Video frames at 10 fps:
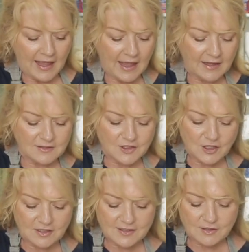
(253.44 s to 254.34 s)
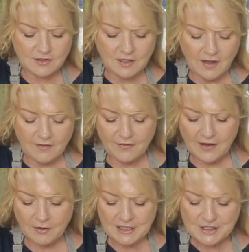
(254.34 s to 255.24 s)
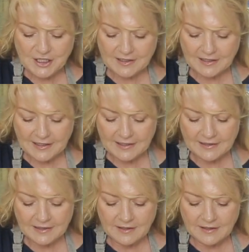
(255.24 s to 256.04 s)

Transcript: and just very gently